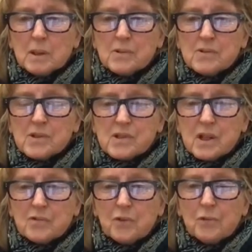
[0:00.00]
and
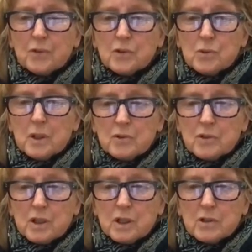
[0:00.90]
successful for 200
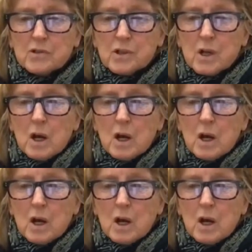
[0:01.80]
years.